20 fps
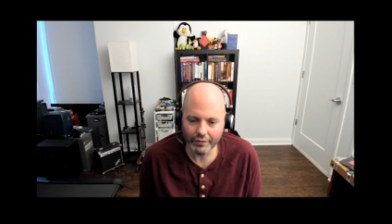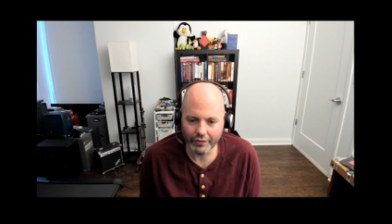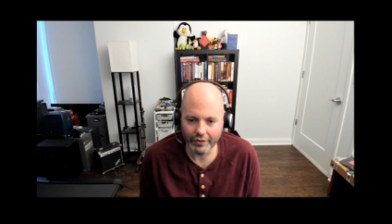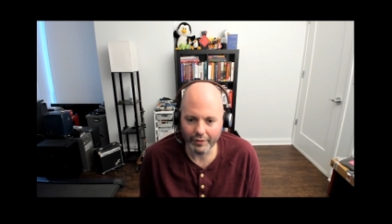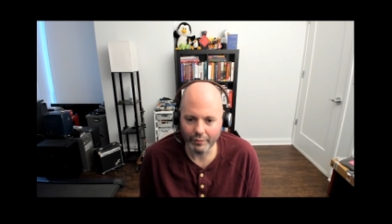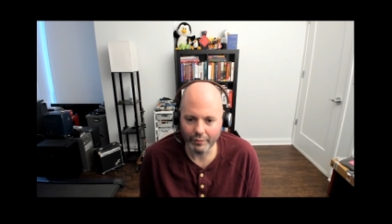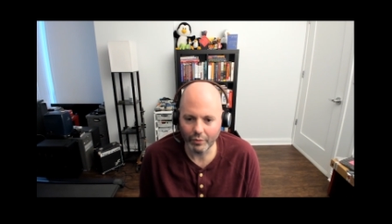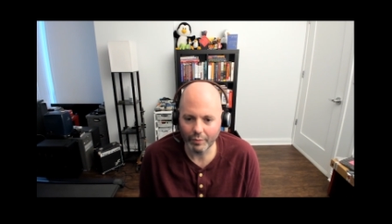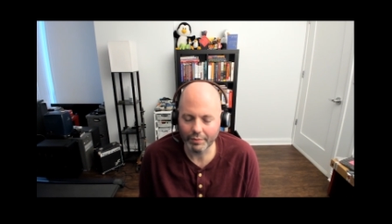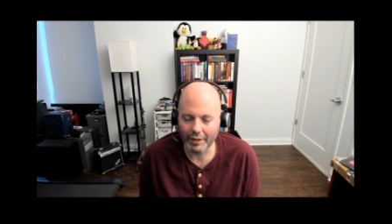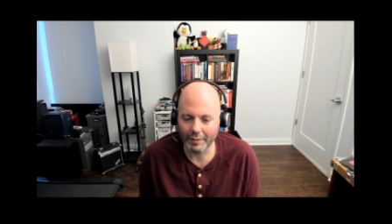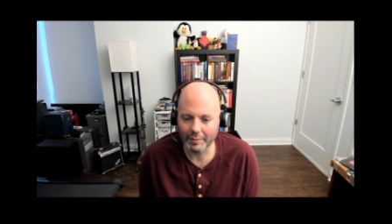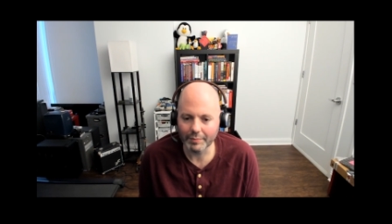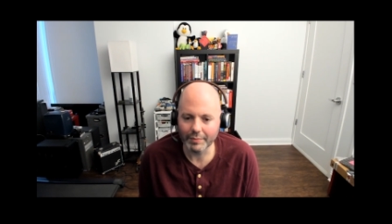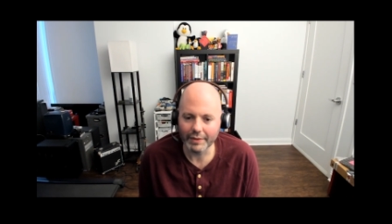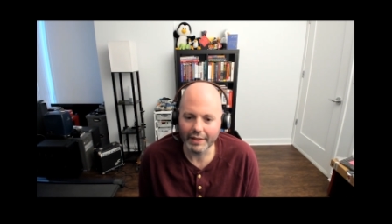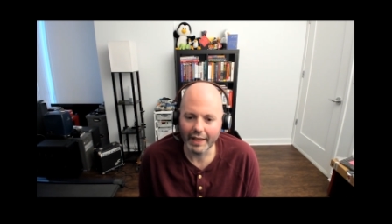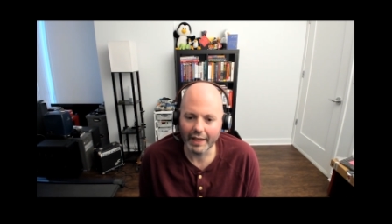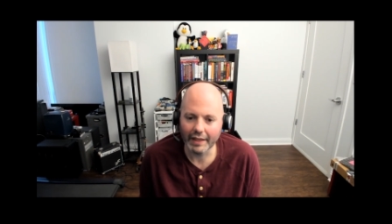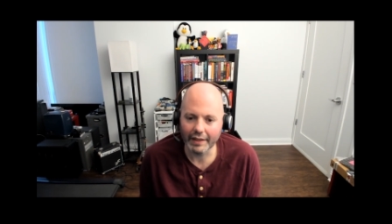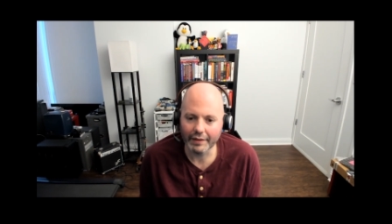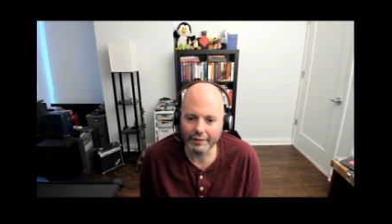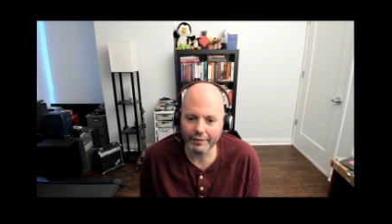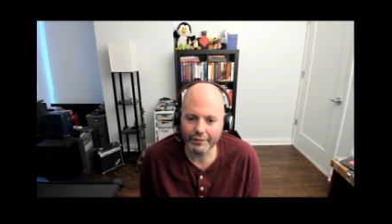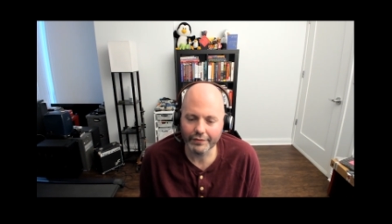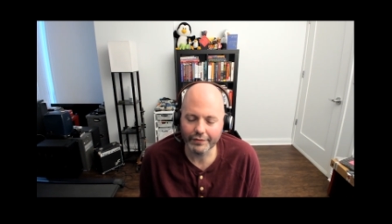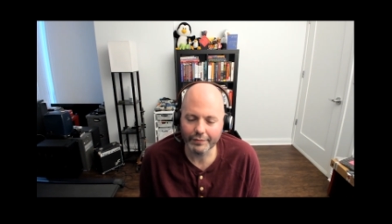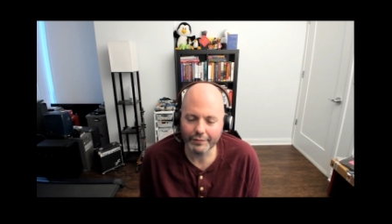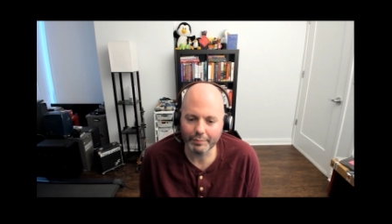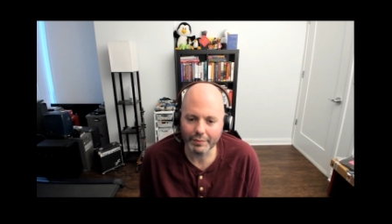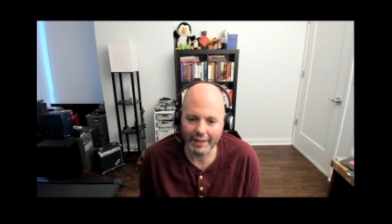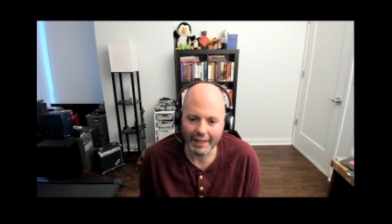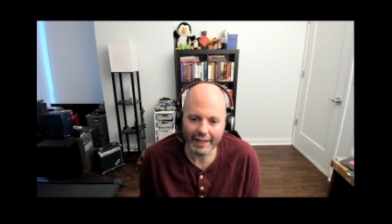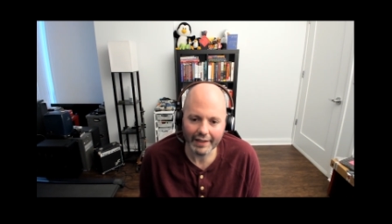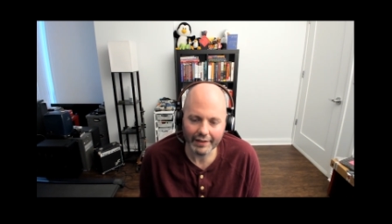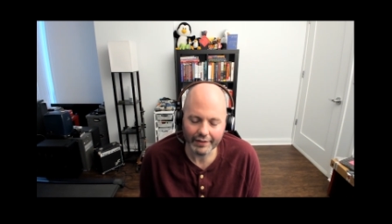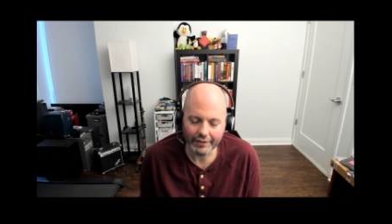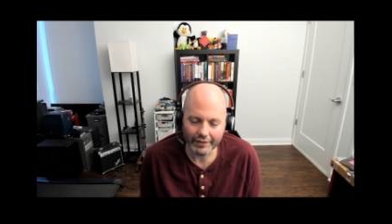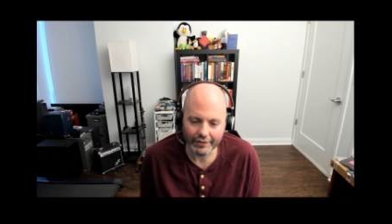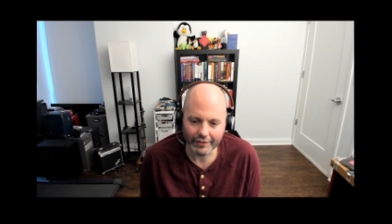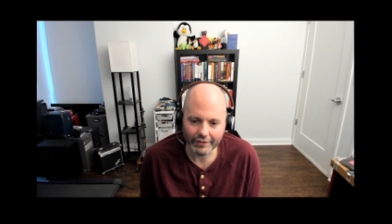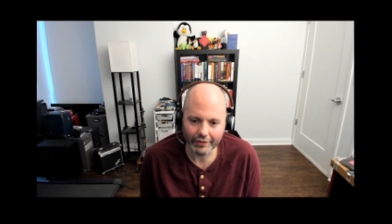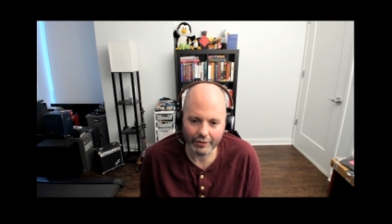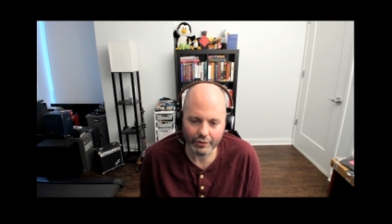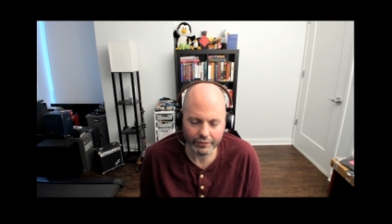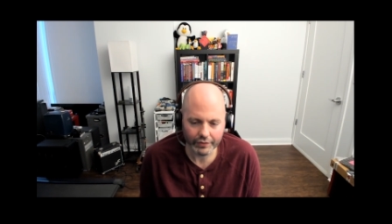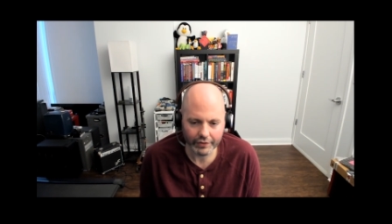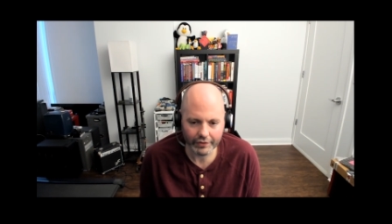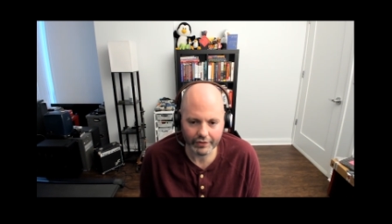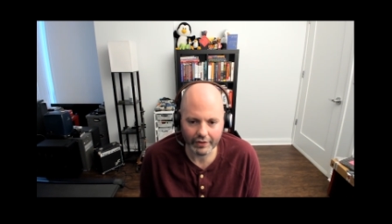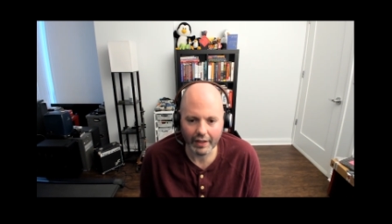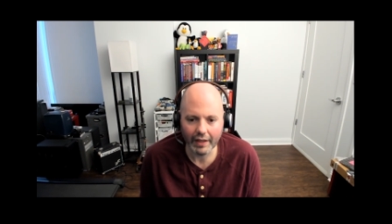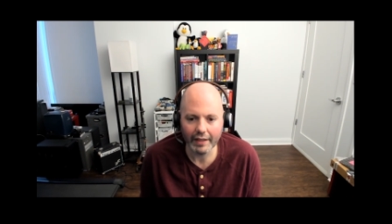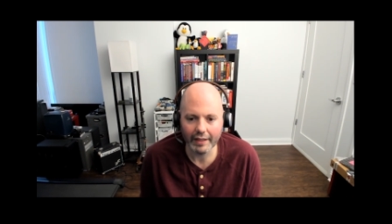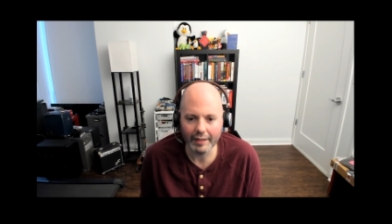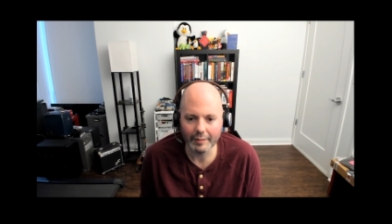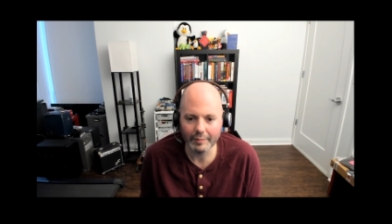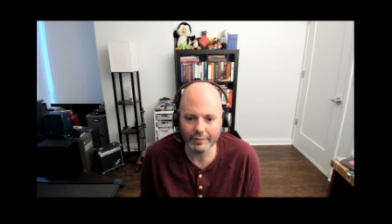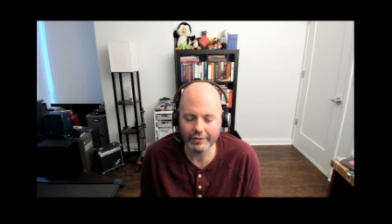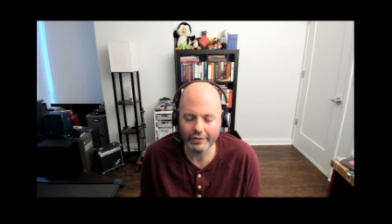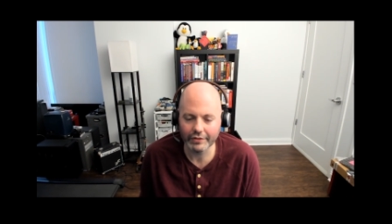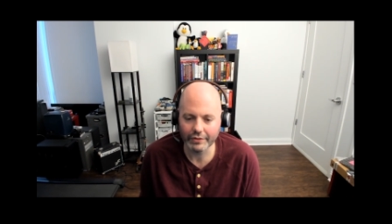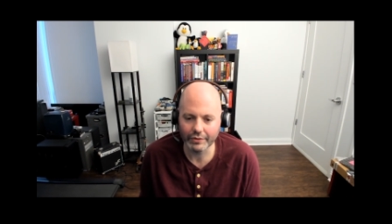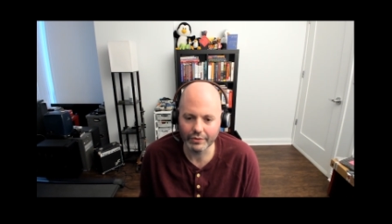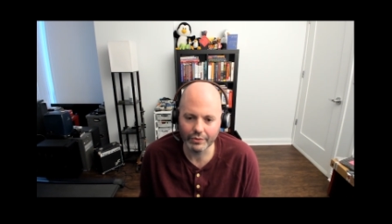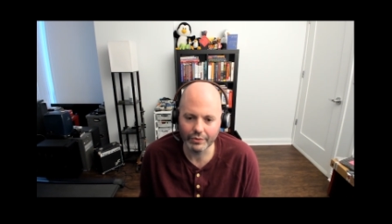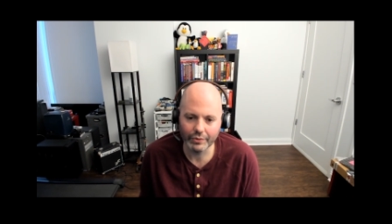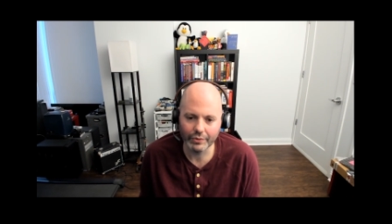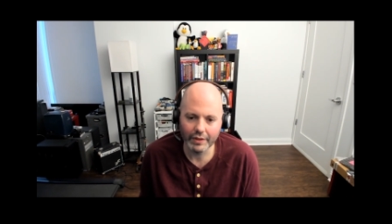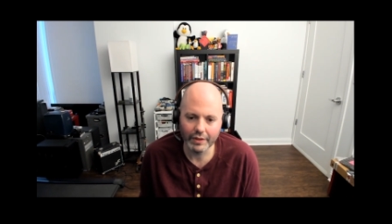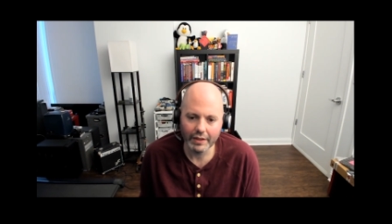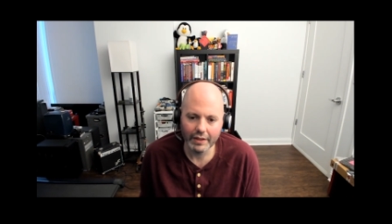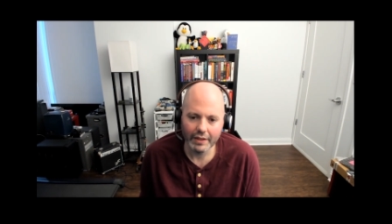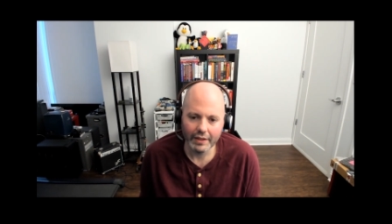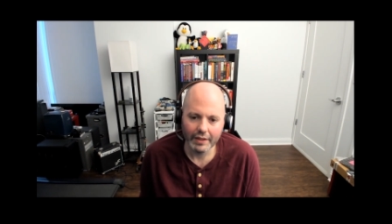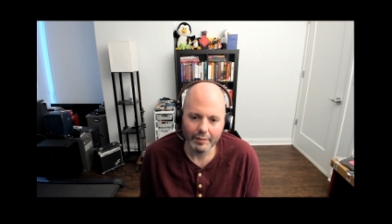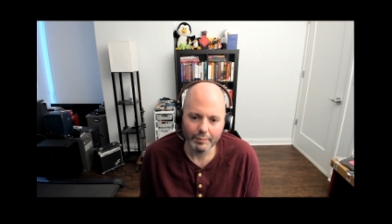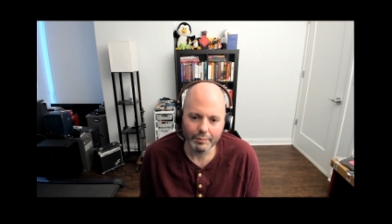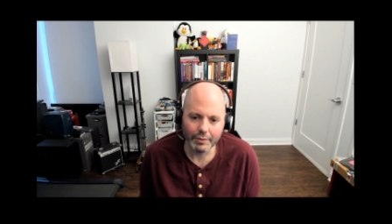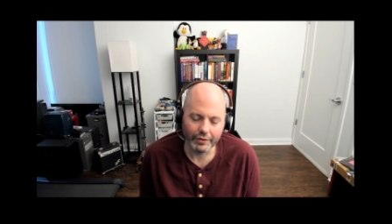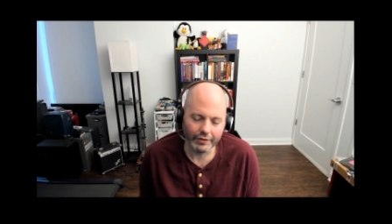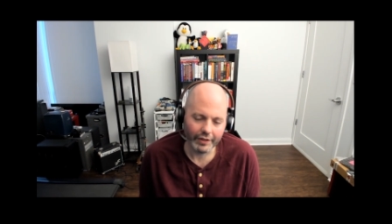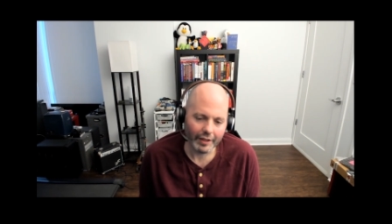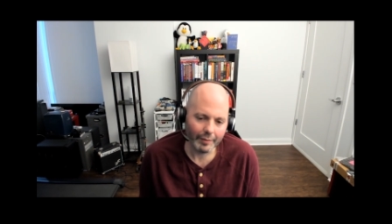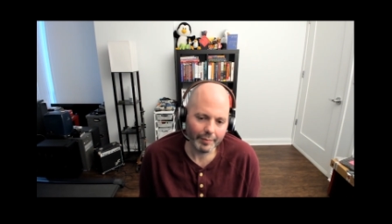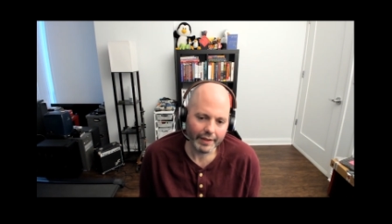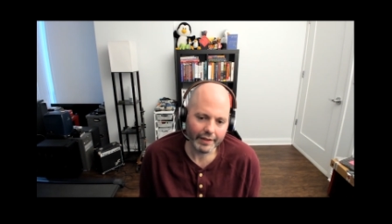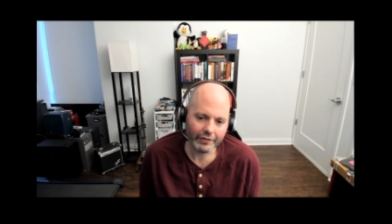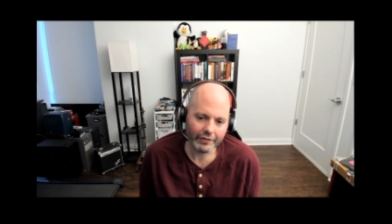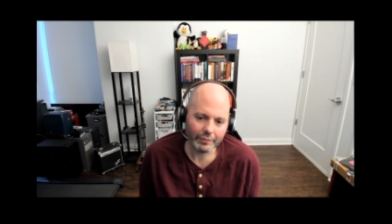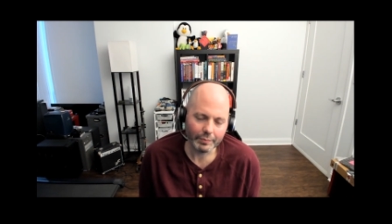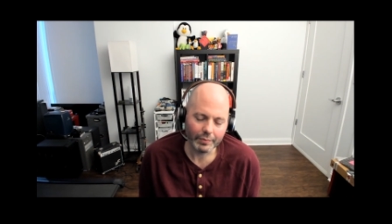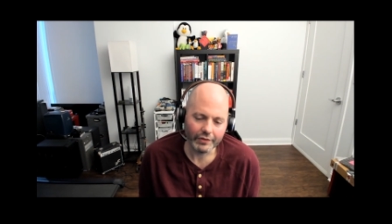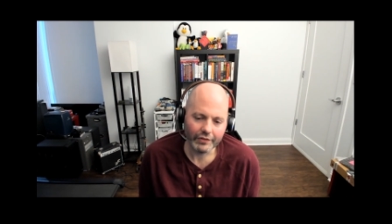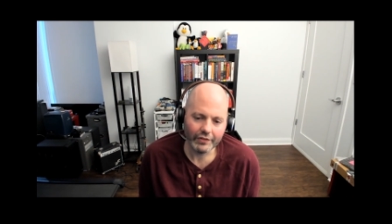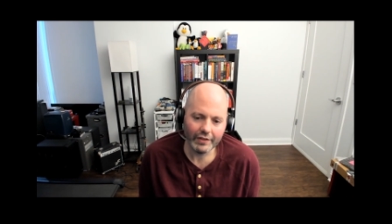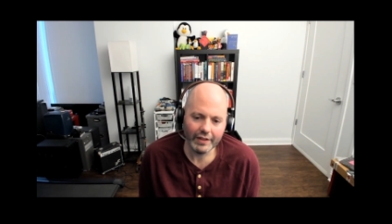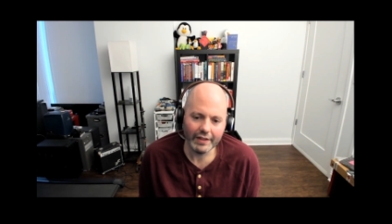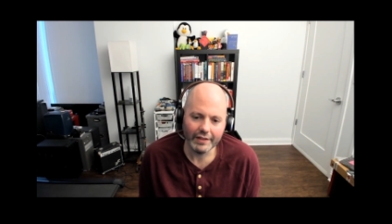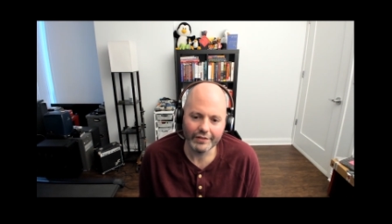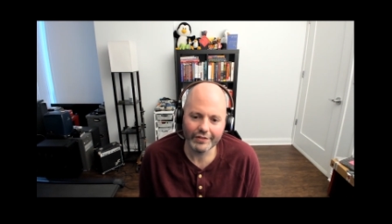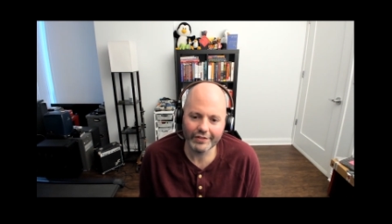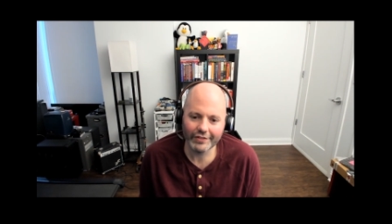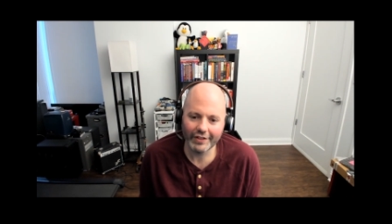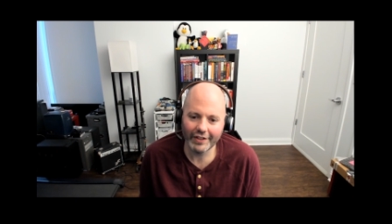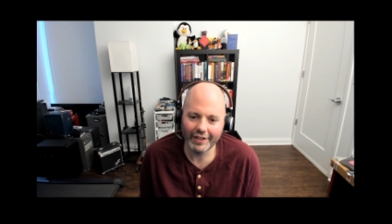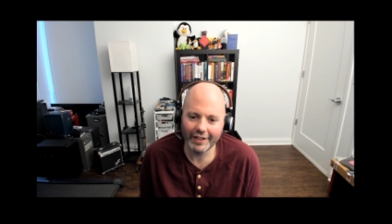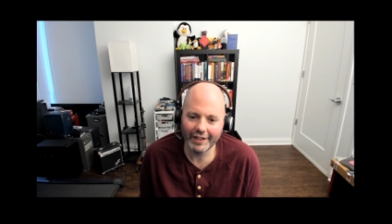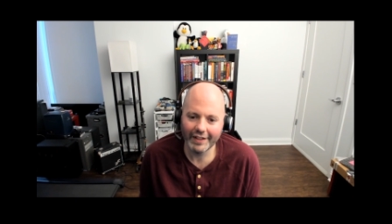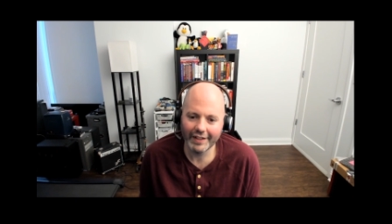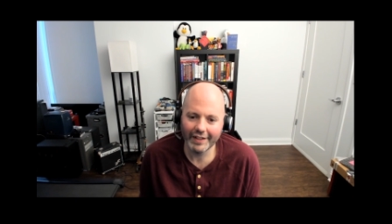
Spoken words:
of them will probably have plans over time to build up expertise.